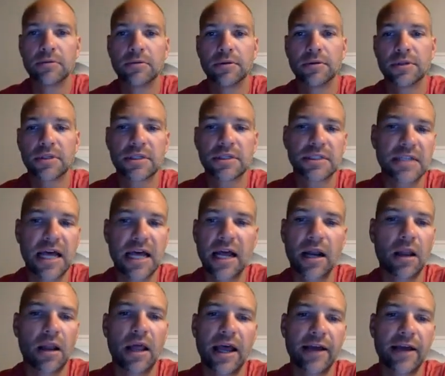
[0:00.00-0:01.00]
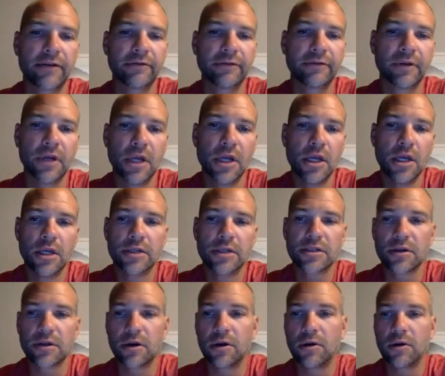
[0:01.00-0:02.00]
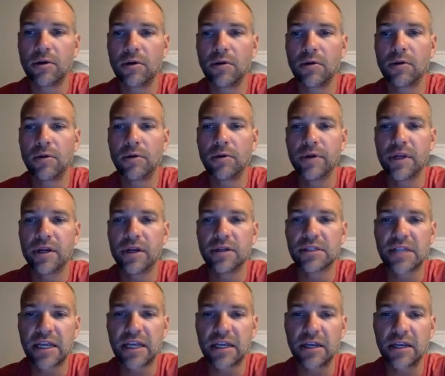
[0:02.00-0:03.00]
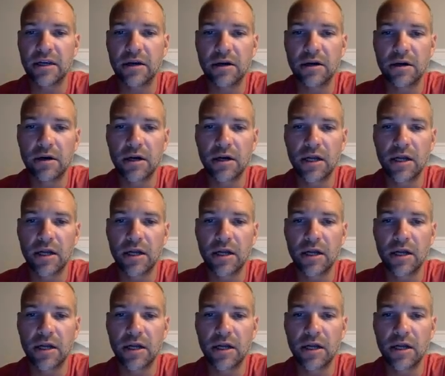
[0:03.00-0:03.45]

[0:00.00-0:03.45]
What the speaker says: This is not alive. So in a second here,